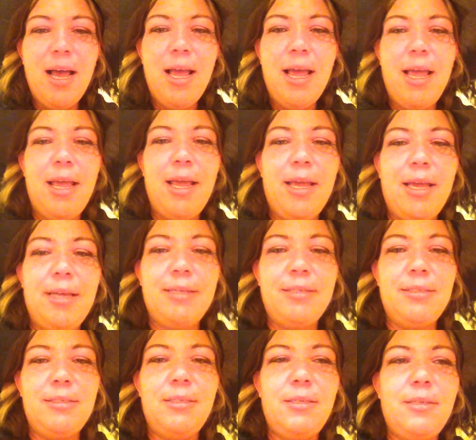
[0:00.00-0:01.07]

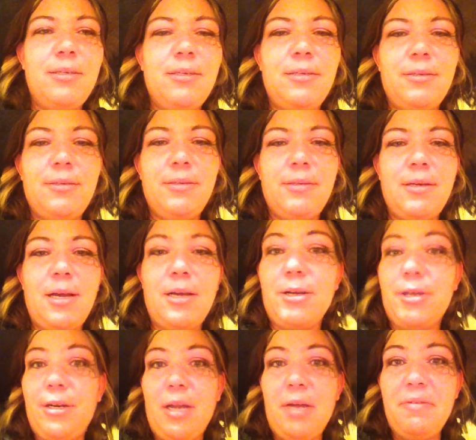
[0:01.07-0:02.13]
And I
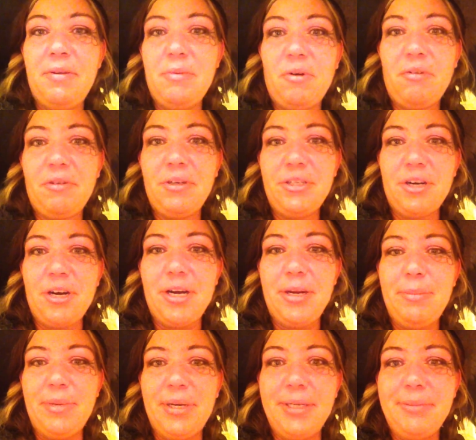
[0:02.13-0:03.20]
couldn't love you more if I
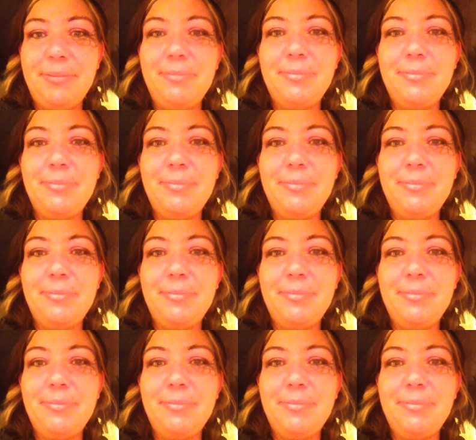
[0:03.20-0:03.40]
tried, but